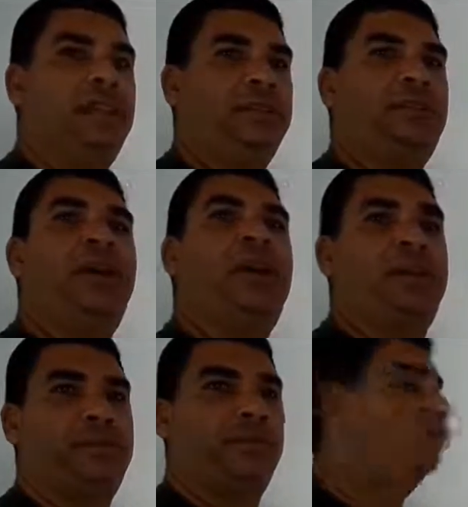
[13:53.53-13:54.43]
part
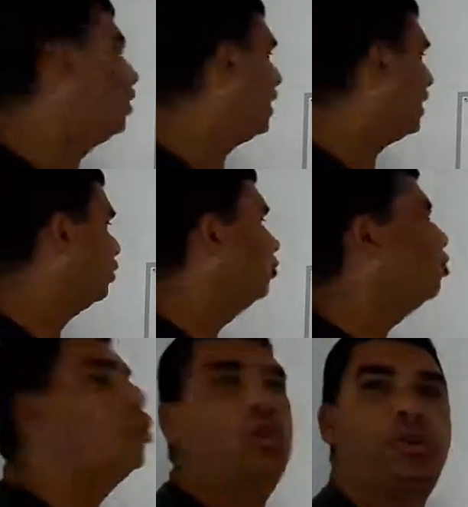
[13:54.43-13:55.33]
of you, so they get to
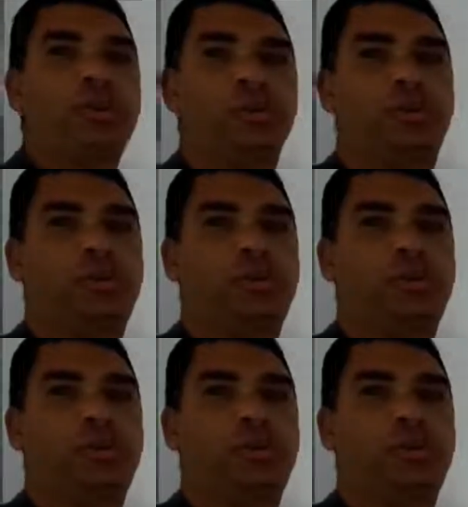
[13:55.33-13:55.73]
know you.